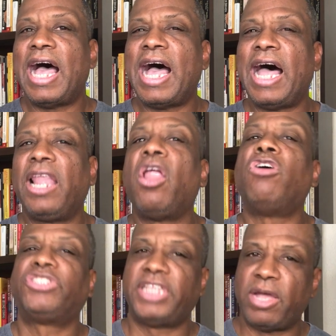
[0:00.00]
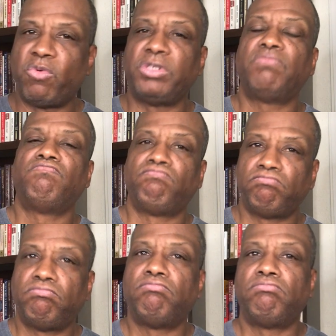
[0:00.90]
I lost that one.
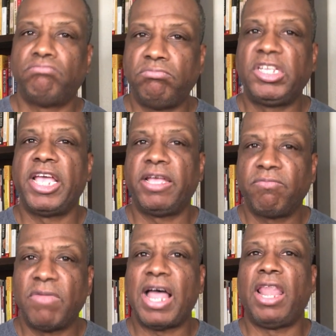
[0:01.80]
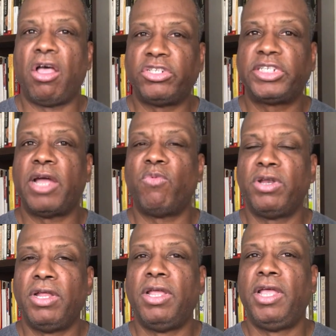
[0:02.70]
Okay, I lost that one.
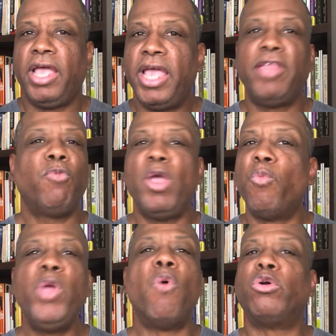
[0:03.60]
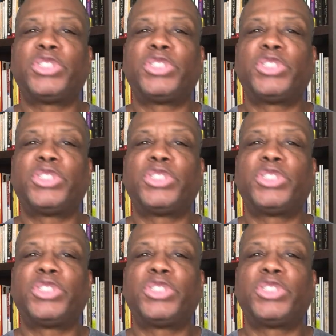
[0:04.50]
And, and we won't